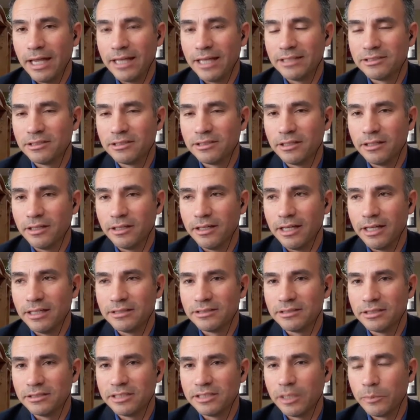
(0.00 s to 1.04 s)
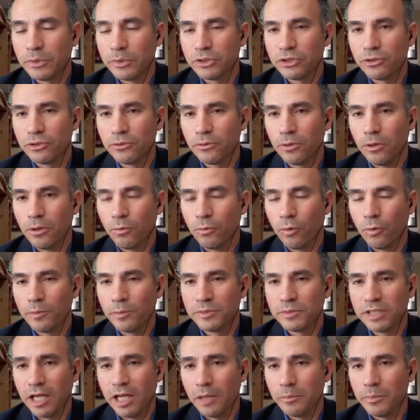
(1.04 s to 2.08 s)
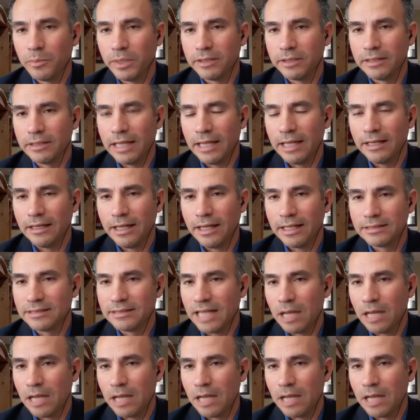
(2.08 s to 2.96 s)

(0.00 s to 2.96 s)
as the temperature warms up. But that has